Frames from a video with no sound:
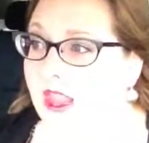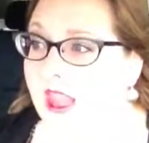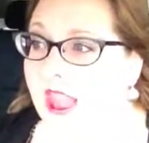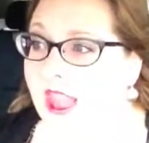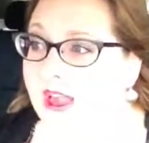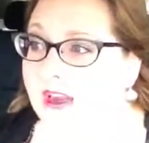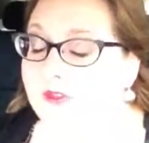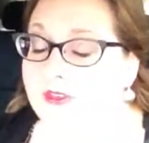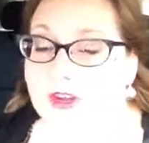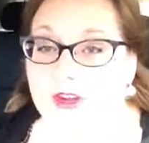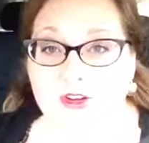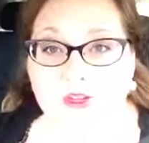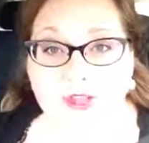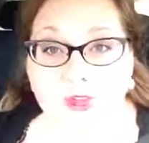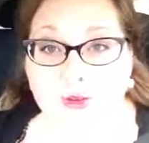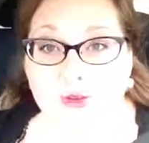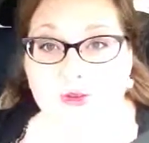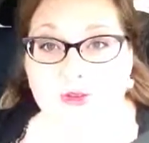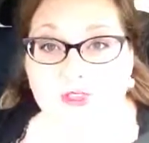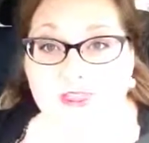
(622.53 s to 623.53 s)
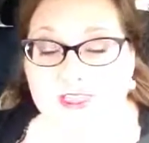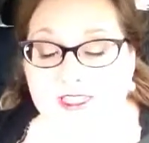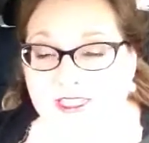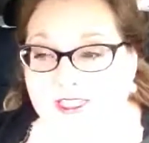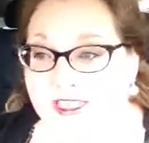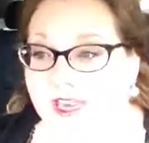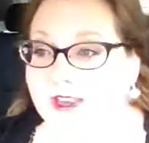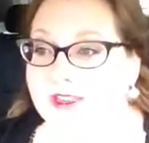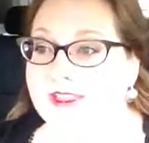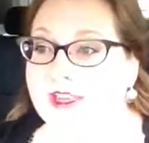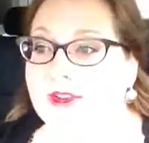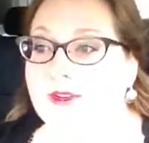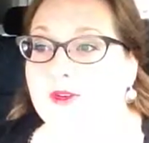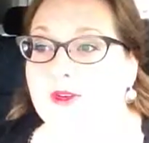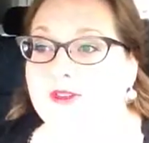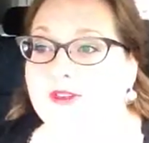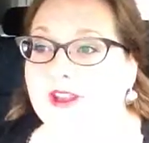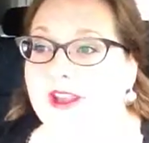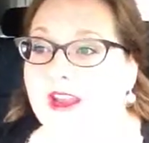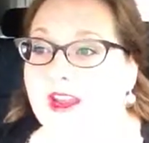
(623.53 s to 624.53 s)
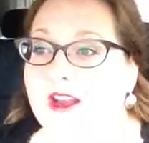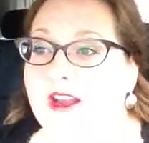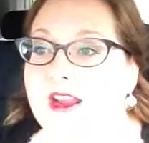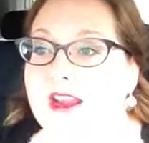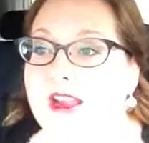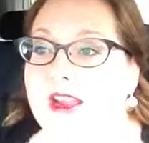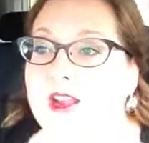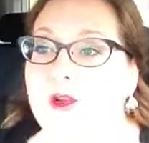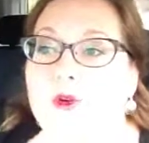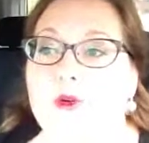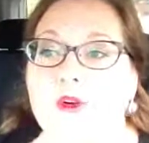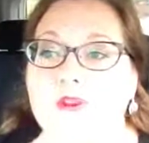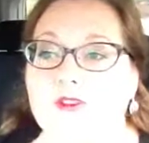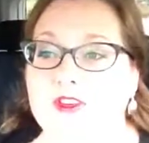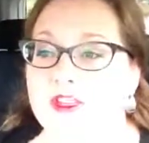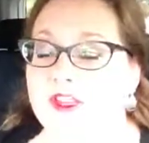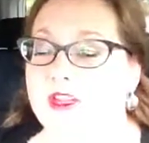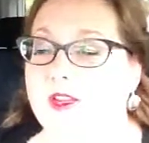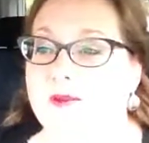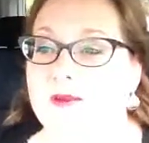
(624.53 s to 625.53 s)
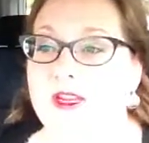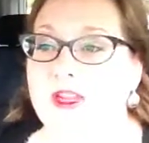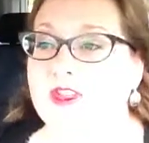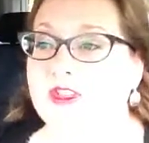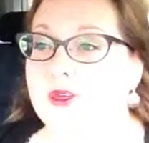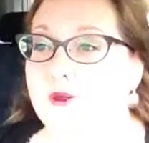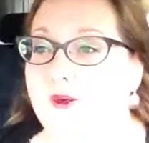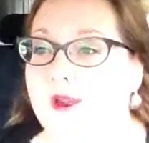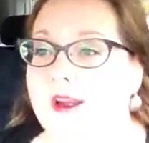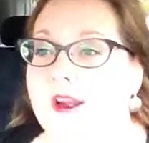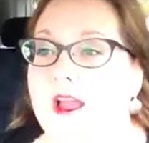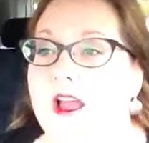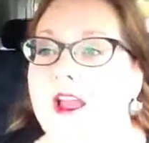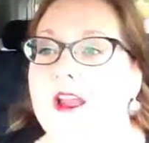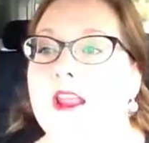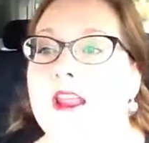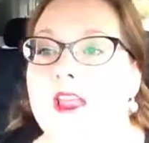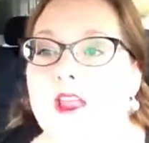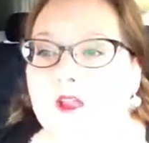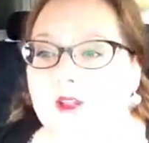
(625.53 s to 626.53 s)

And if you're local to the downtown Norfolk area or Virginia Beach or whatnot,